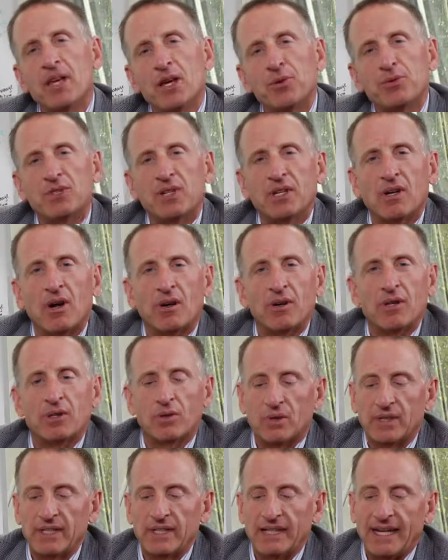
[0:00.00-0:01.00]
interesting
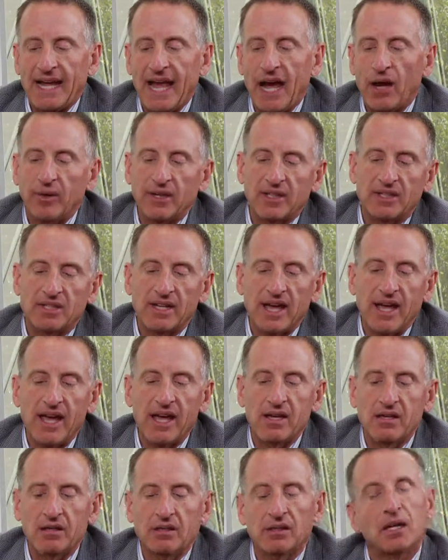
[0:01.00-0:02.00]
article in Accounting
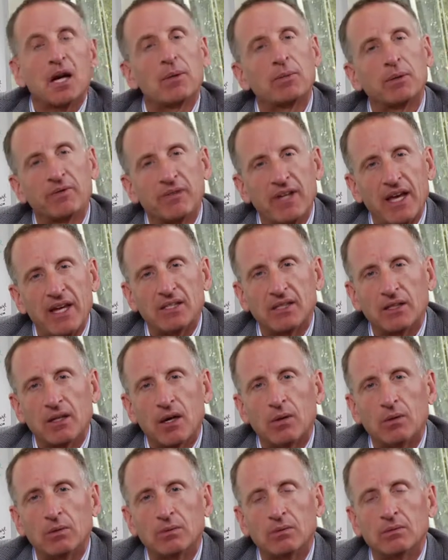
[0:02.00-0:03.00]
Today a couple of days
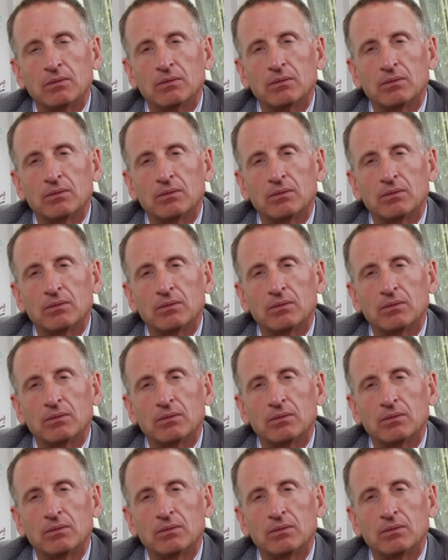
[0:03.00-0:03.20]
ago.